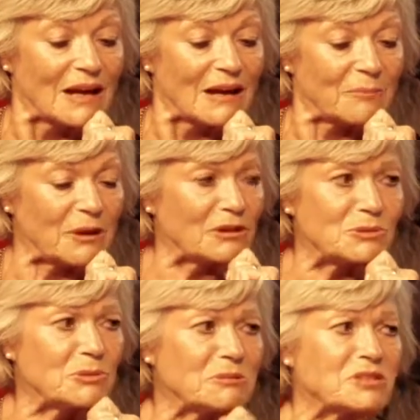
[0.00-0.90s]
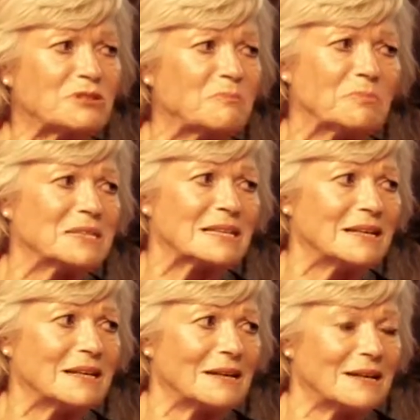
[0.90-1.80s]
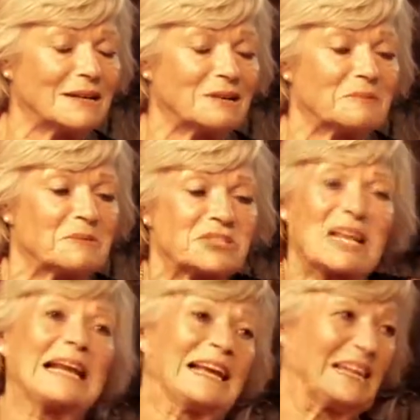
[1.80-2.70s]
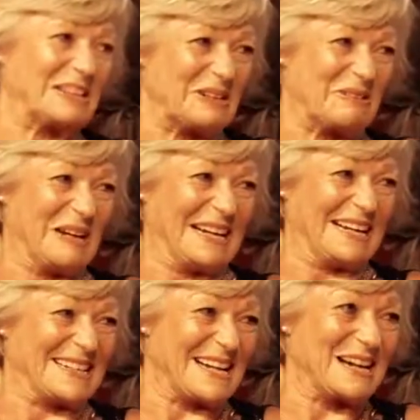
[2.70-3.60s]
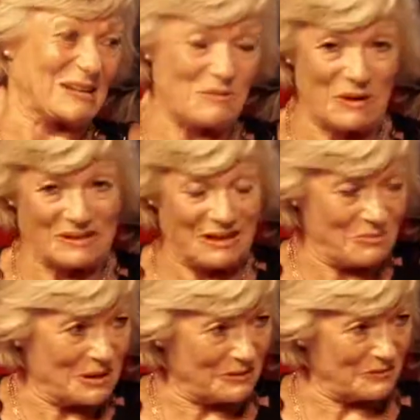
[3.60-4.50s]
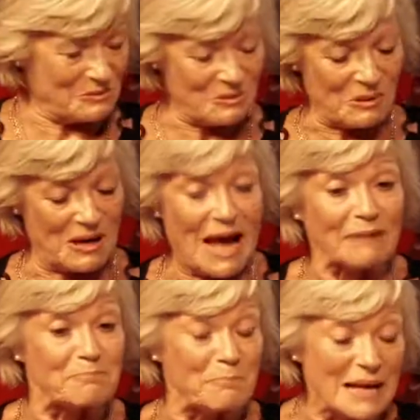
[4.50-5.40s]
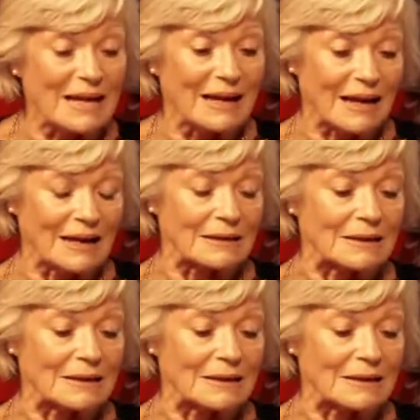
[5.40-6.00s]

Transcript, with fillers: because we were too busy selling it, really, telling the world how wonderful we were and being it,